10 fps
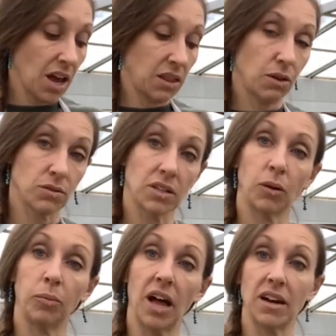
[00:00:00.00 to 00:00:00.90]
Those little
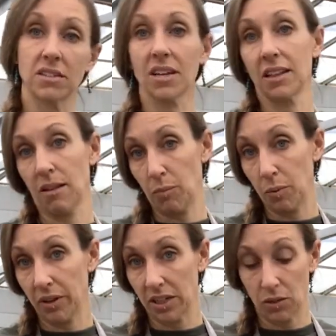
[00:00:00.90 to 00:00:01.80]
blocks can then be
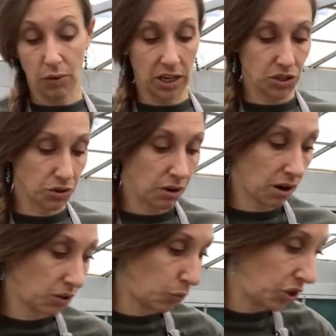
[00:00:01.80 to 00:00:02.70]
planted right into your
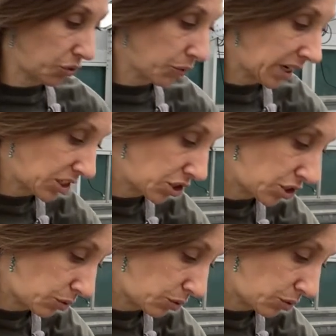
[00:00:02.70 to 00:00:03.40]
garden when you're ready to do